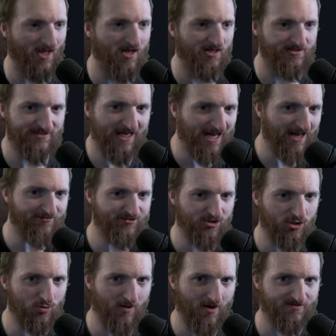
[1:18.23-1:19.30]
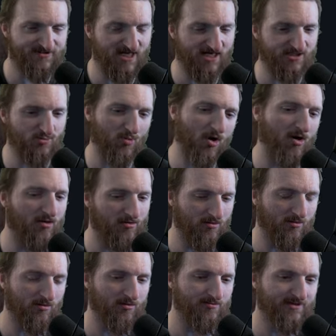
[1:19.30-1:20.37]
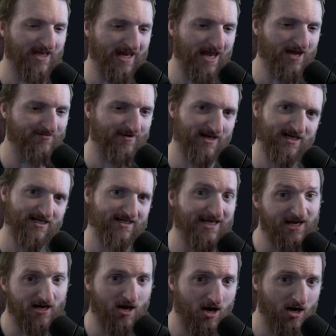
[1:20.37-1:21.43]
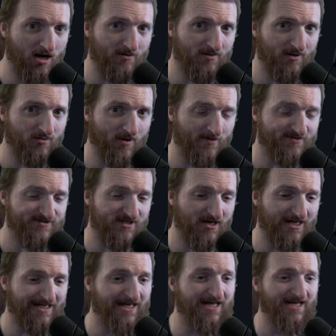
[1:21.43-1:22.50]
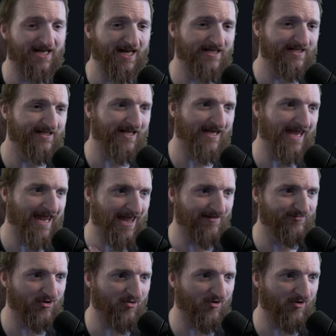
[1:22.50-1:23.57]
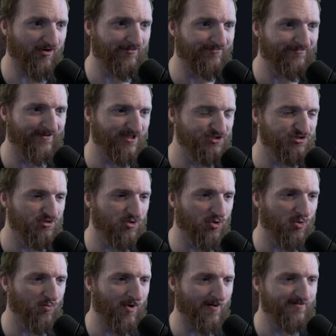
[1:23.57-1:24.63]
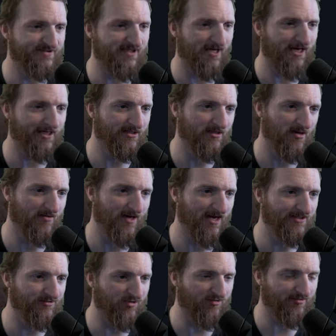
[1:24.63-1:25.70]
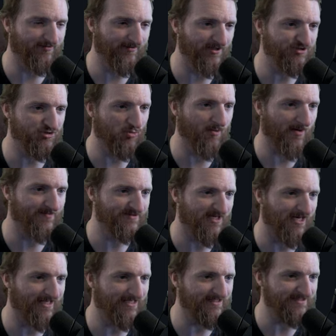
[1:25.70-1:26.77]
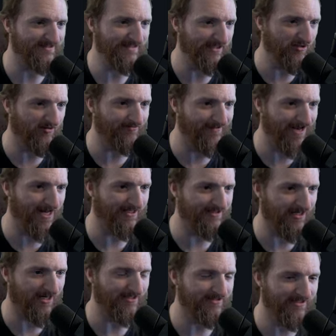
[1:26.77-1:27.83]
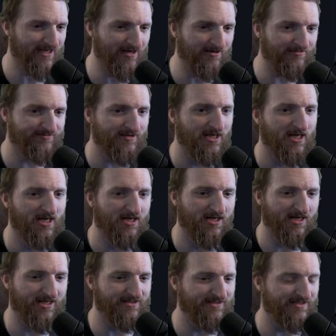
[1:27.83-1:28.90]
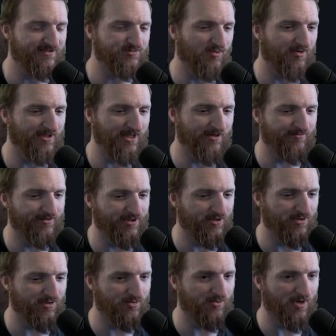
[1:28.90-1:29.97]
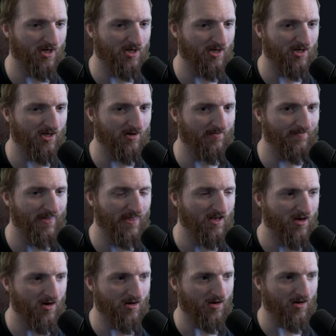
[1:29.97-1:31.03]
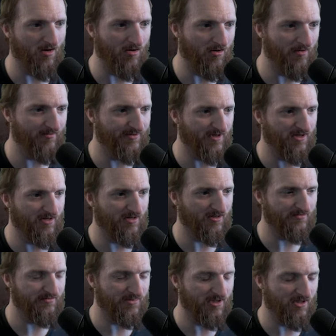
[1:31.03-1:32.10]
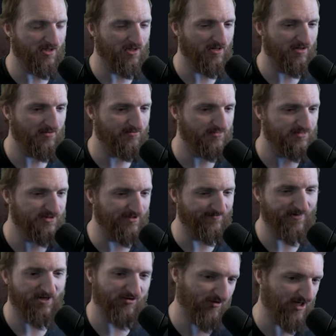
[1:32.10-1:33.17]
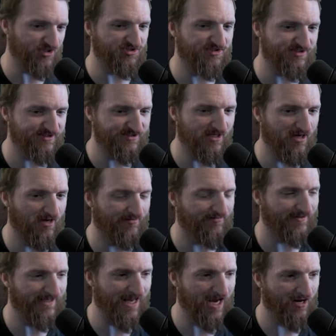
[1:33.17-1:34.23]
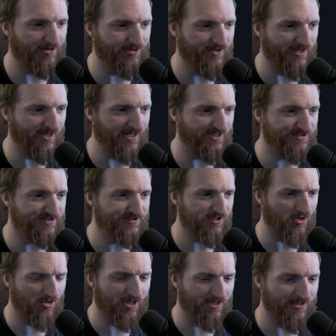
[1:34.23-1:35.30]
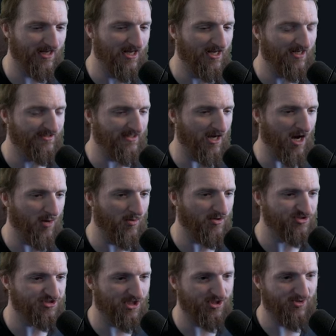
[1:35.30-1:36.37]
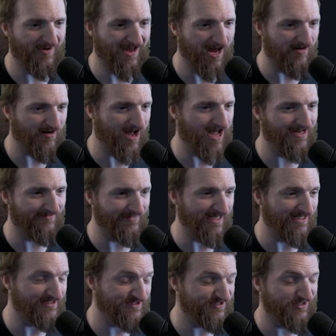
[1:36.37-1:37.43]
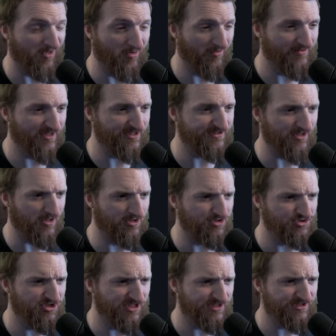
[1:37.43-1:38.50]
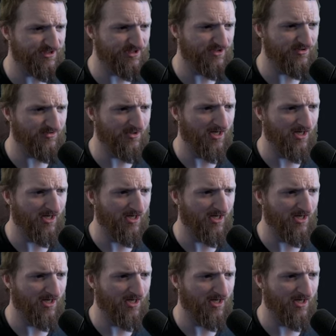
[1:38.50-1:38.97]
They have two websites. Well, they have a GitHub website, and then they have their official website. Okay, their official website is neovide dot dev, and this will give you um, all of the uh, configuration stuff and how you can get started. Now, I will show you how I installed this on Gentoo.